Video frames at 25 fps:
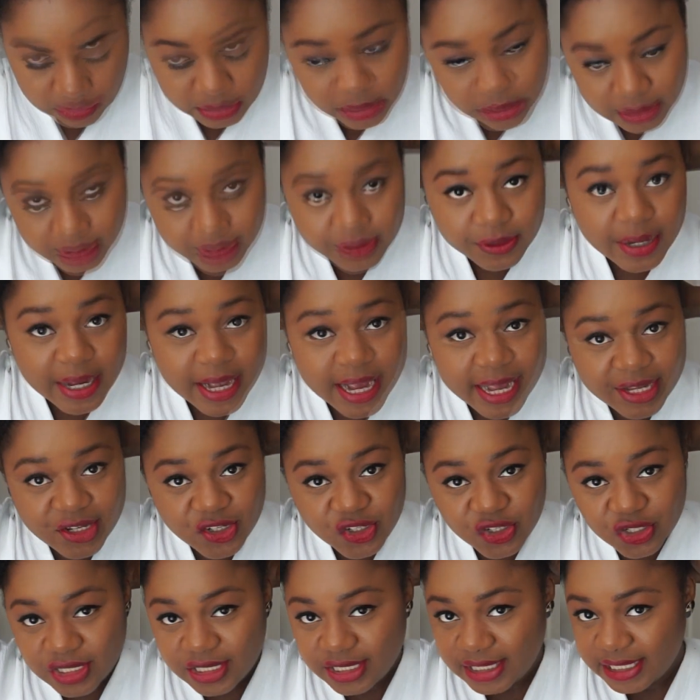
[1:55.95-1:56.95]
So I
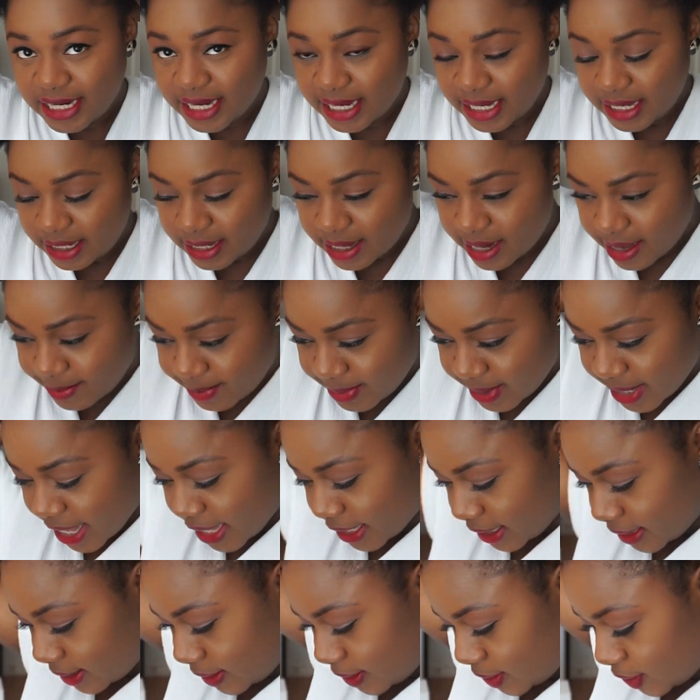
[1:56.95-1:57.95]
just tie it up
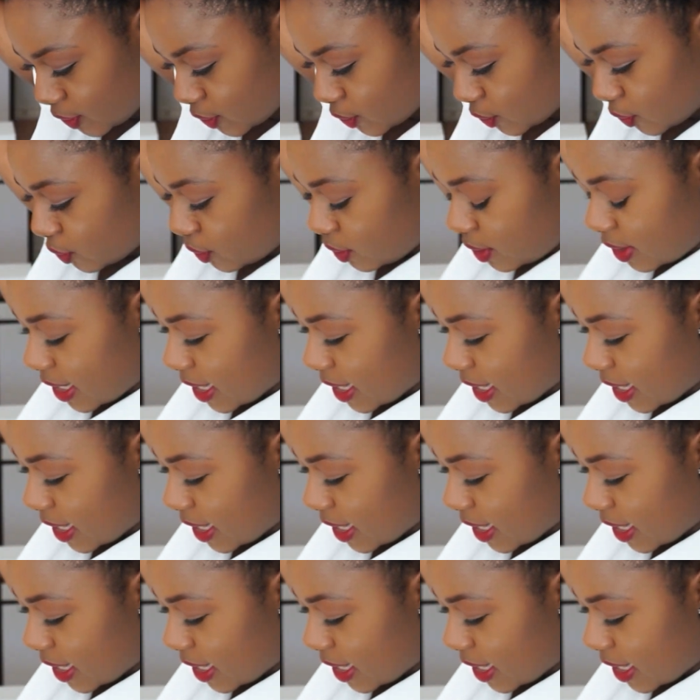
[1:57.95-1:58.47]
like so,